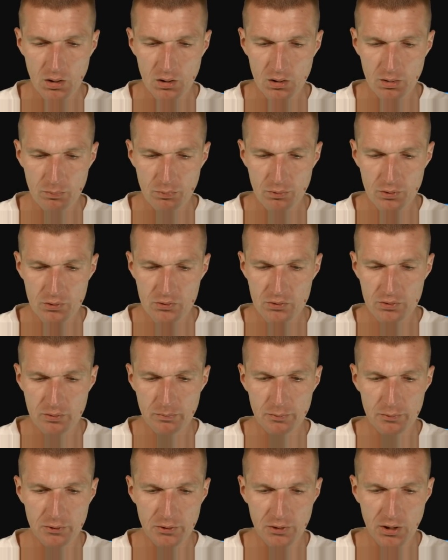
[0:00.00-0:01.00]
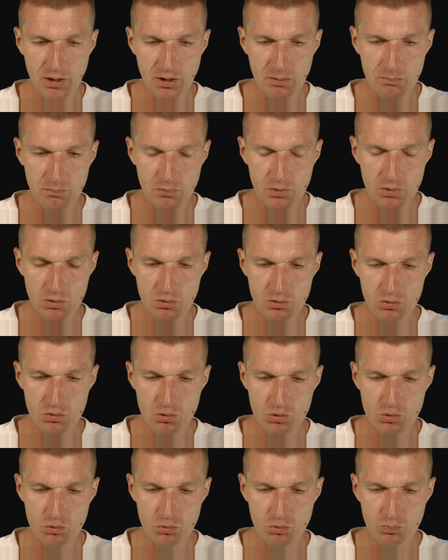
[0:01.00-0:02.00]
and the principle name
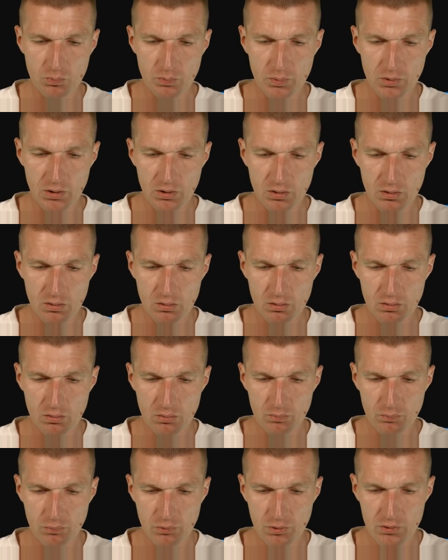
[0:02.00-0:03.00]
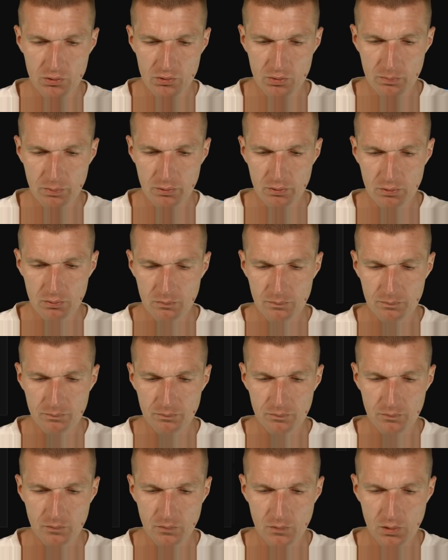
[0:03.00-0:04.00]
should be principle
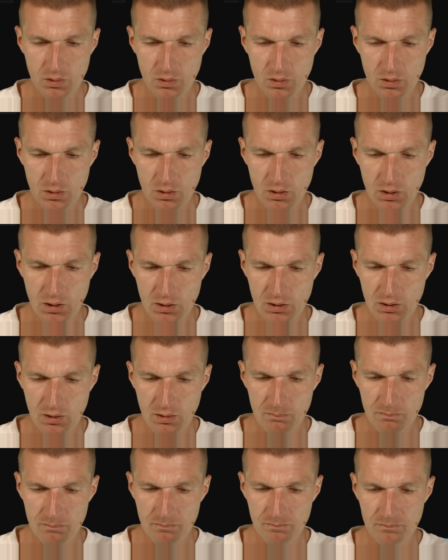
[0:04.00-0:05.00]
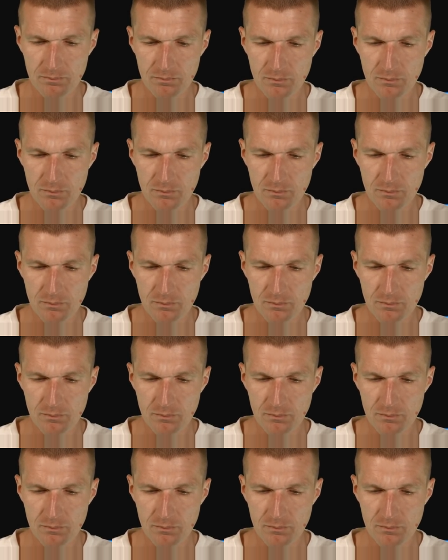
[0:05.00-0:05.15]
get name.